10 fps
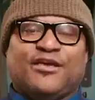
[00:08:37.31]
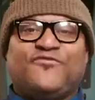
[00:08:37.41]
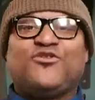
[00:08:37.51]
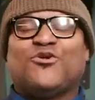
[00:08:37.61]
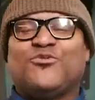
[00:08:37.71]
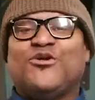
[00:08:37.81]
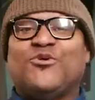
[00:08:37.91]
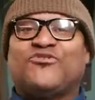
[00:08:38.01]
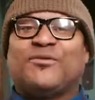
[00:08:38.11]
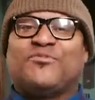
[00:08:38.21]
if you don't
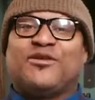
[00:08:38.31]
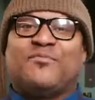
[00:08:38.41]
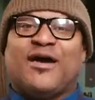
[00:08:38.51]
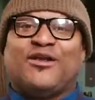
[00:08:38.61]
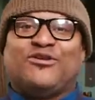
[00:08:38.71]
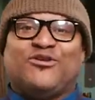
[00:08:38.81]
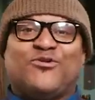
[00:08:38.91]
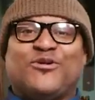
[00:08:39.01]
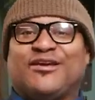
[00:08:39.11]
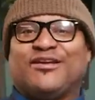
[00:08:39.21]
know something about it, you
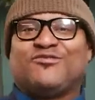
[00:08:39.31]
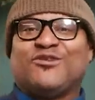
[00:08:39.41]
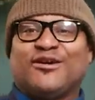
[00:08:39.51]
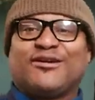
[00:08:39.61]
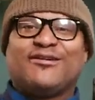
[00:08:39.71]
don't want to get took.